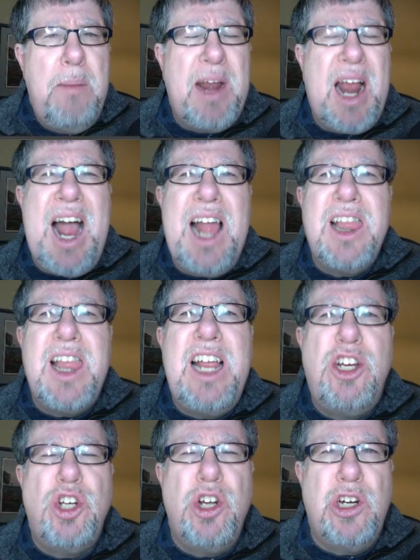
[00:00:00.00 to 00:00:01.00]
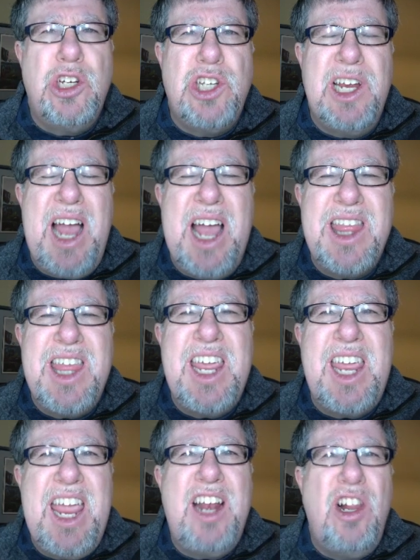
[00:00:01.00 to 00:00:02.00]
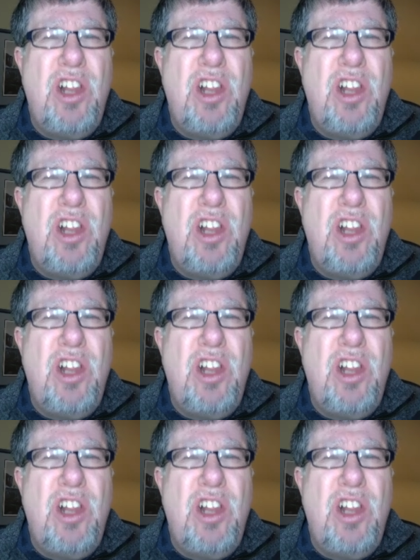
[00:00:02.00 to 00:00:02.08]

But I like SugarSync. I think it,